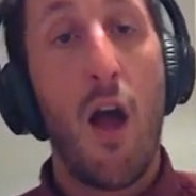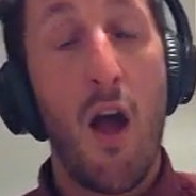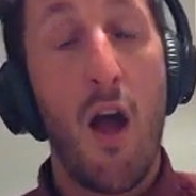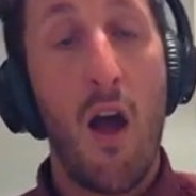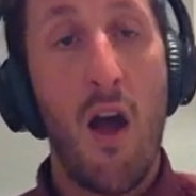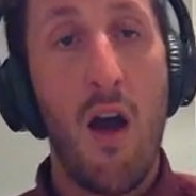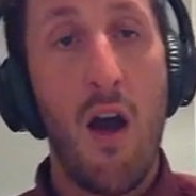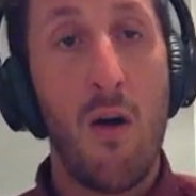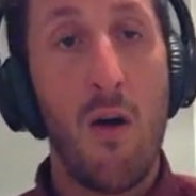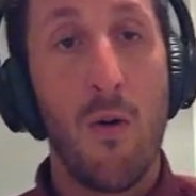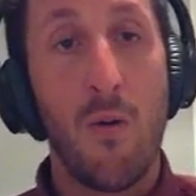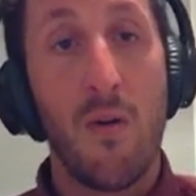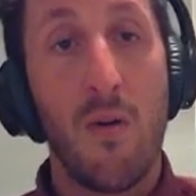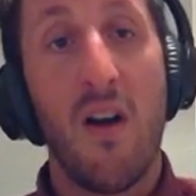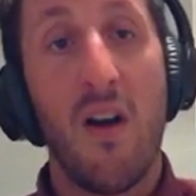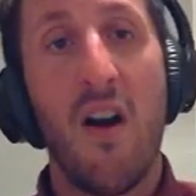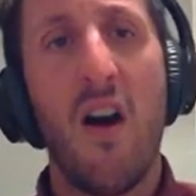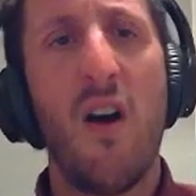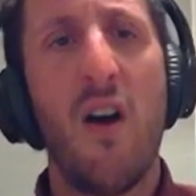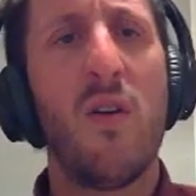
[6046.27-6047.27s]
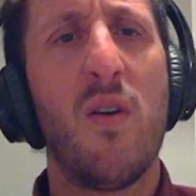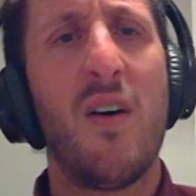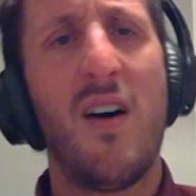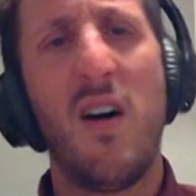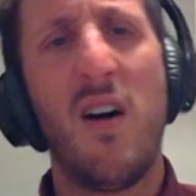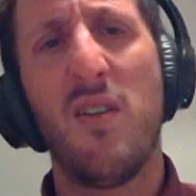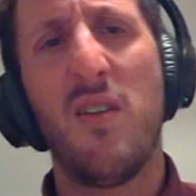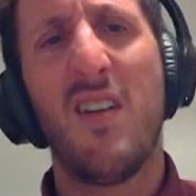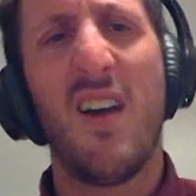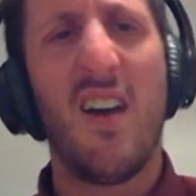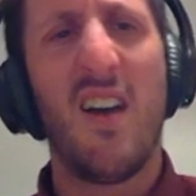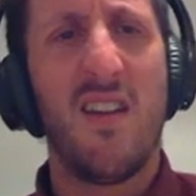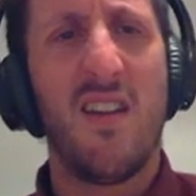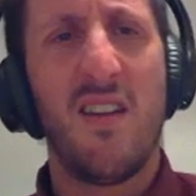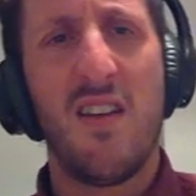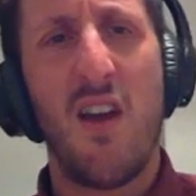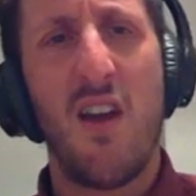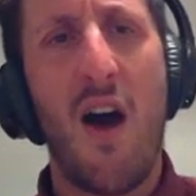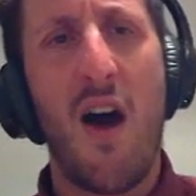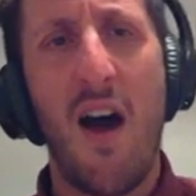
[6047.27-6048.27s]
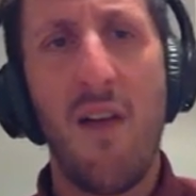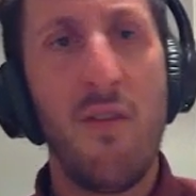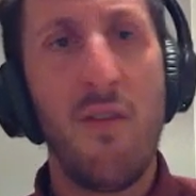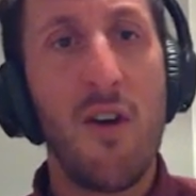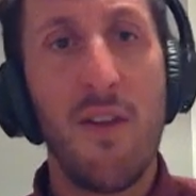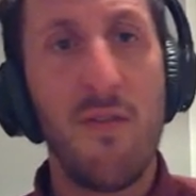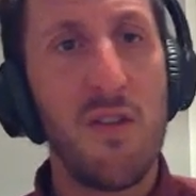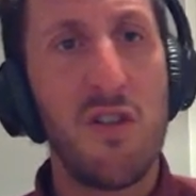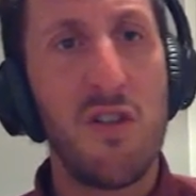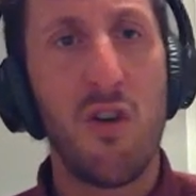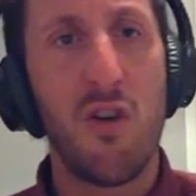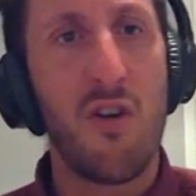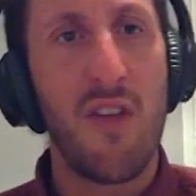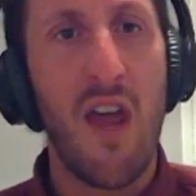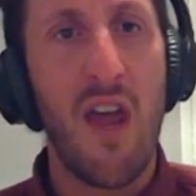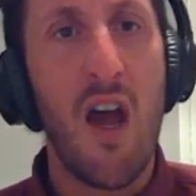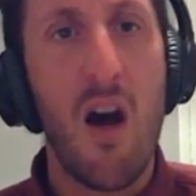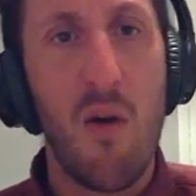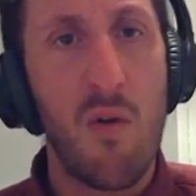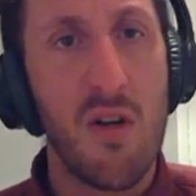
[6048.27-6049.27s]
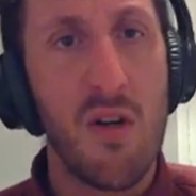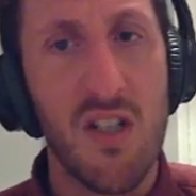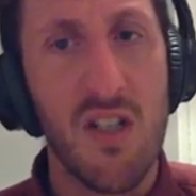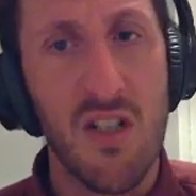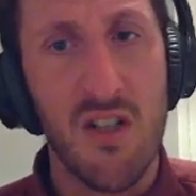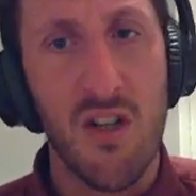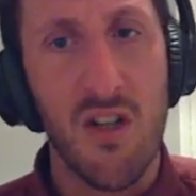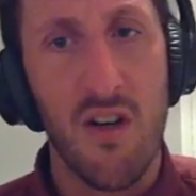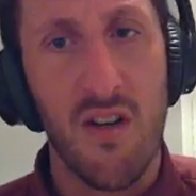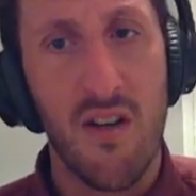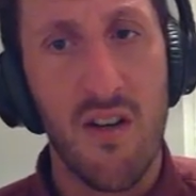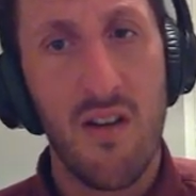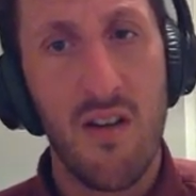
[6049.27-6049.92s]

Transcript: oh yeah, no, I'm not even sure they are watching, John.